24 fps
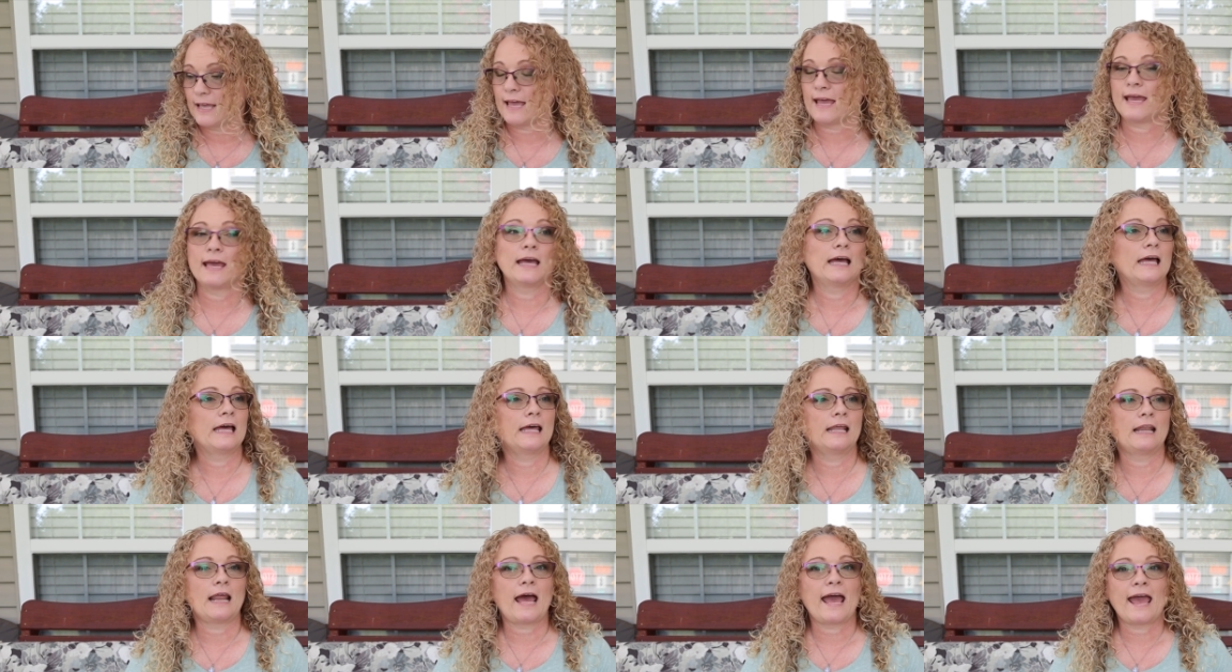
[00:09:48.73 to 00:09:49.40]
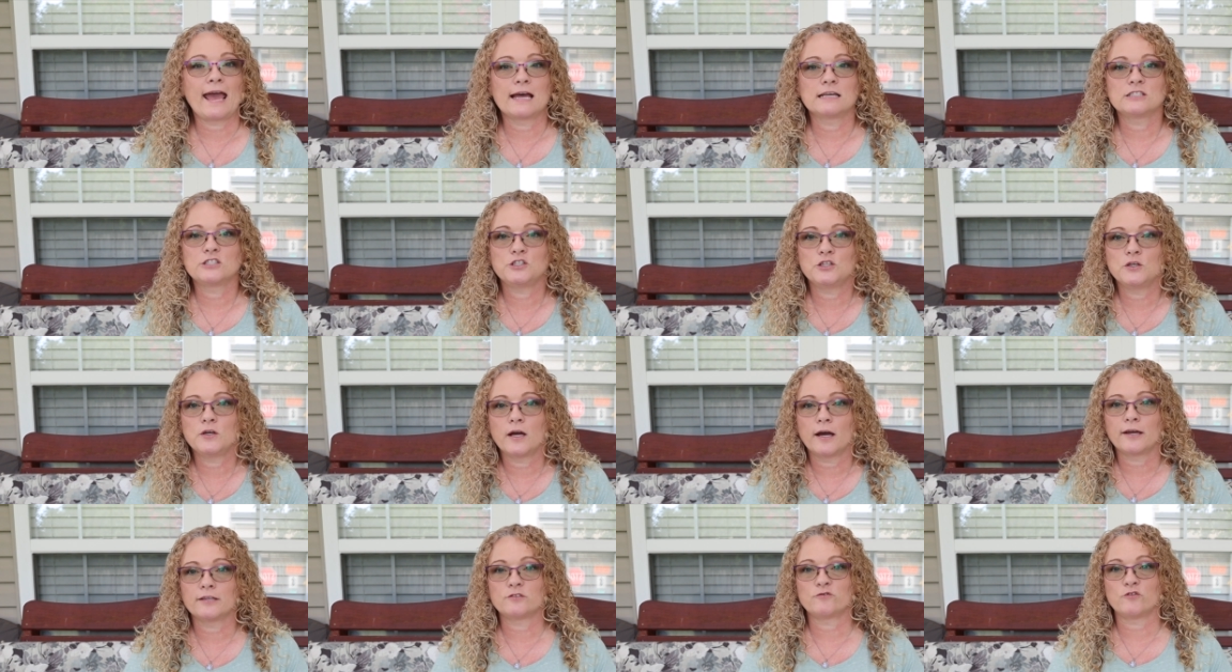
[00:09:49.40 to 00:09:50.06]
and I asked you
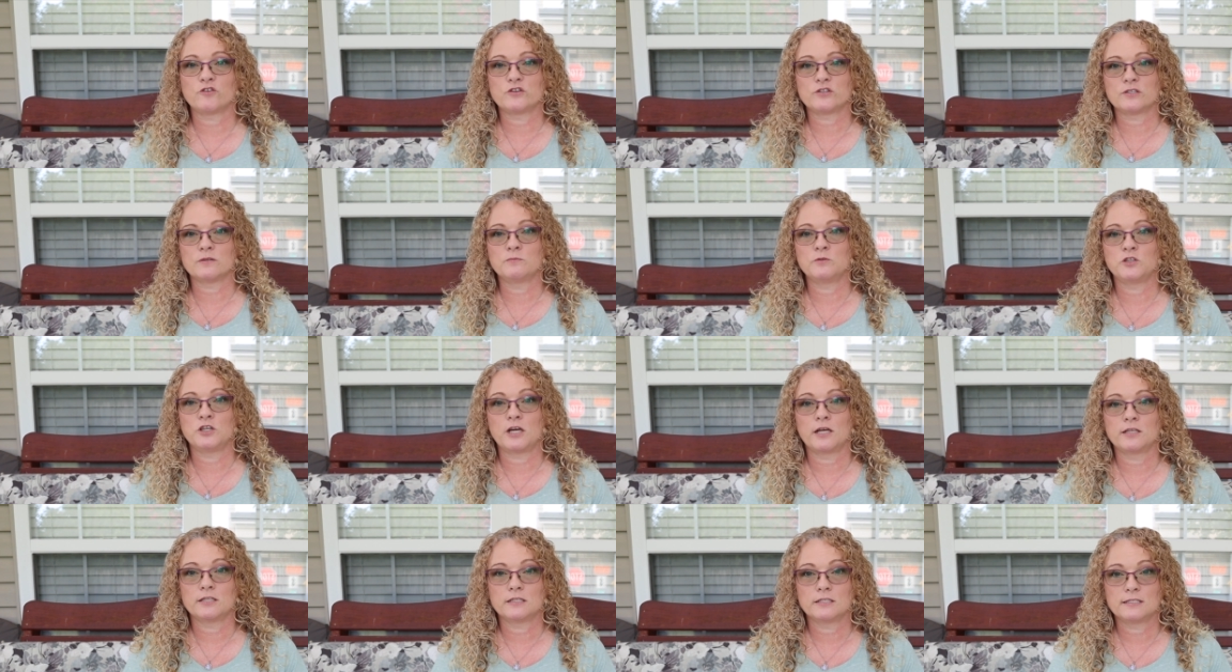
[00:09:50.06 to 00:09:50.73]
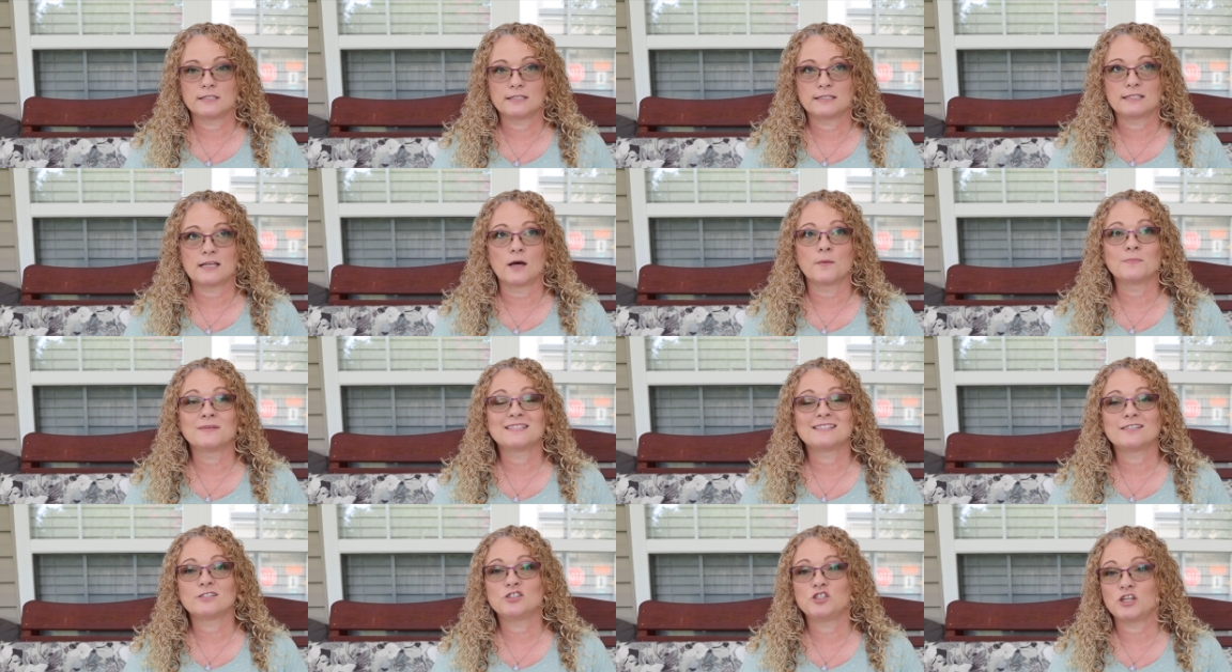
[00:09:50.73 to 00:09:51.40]
guys for some
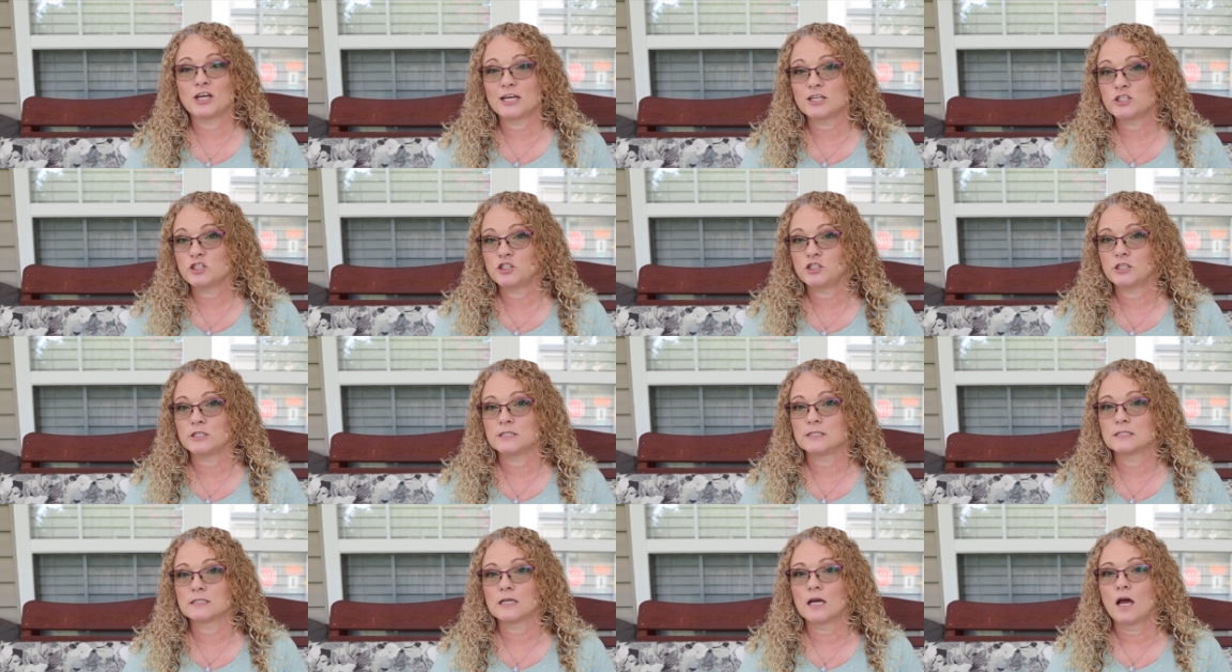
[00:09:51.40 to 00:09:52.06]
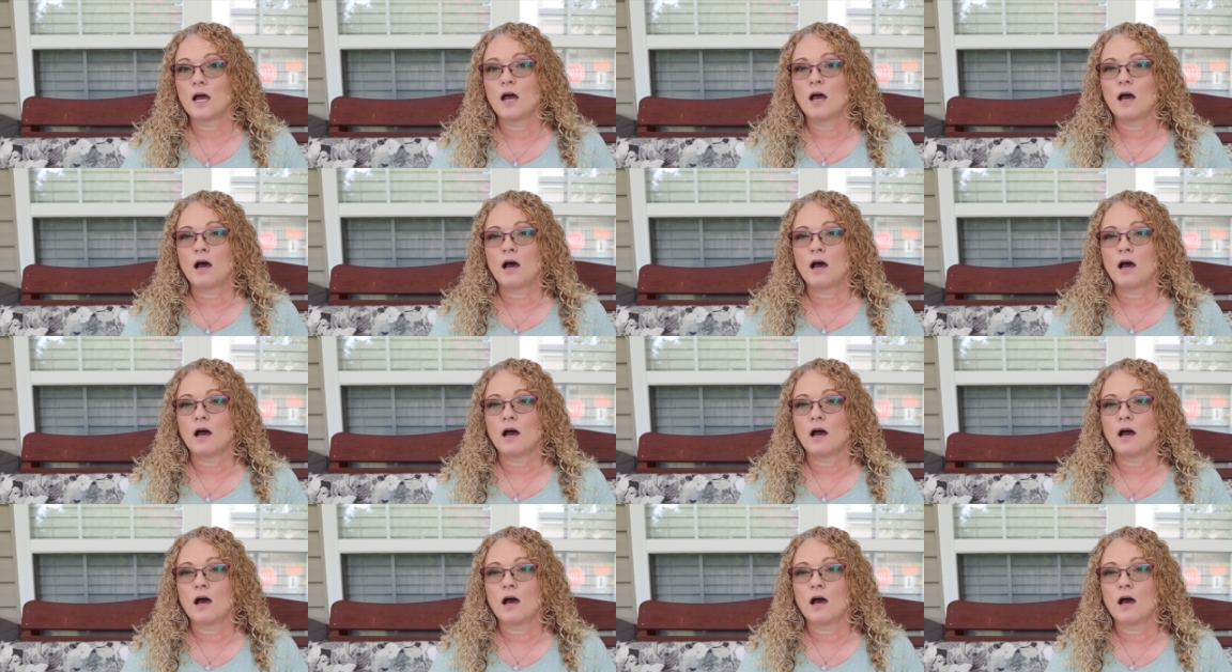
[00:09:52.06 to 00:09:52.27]
some suggestions